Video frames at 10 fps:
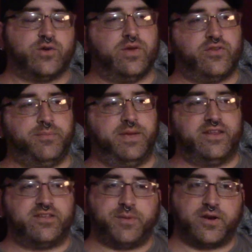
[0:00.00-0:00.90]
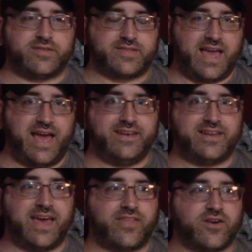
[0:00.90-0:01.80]
whether it be an experience they had
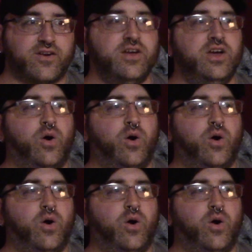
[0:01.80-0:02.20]
together,